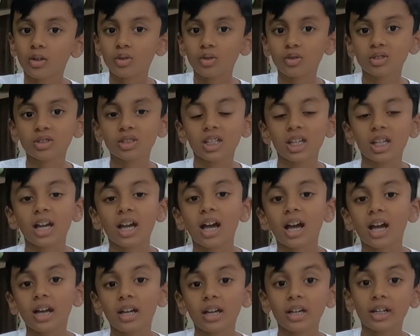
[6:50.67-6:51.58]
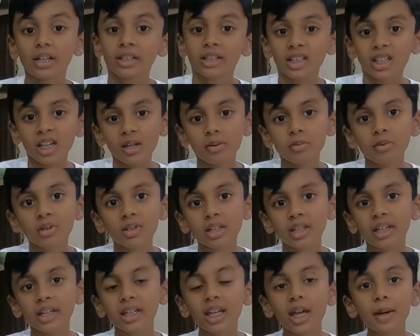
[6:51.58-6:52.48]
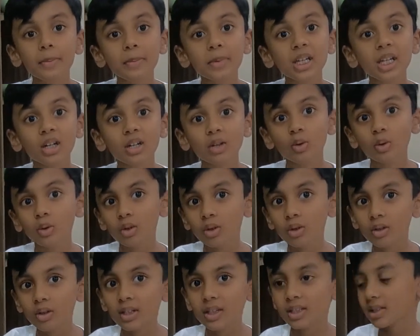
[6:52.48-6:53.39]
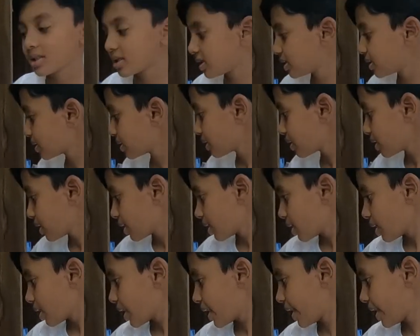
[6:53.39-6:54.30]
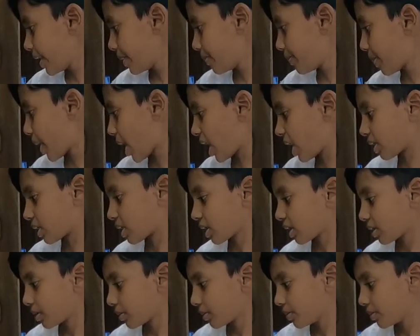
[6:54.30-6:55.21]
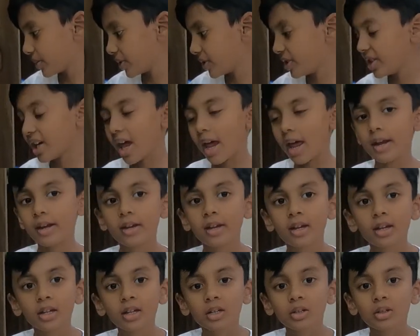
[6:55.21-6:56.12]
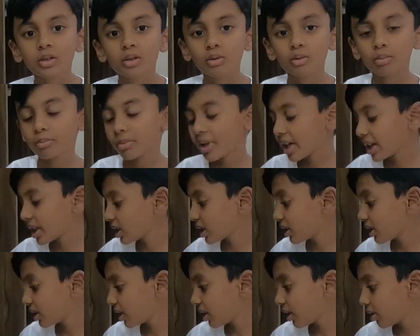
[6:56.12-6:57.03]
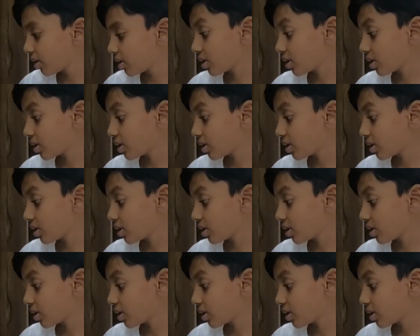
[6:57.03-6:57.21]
to see, he came near to its head part. Then, to make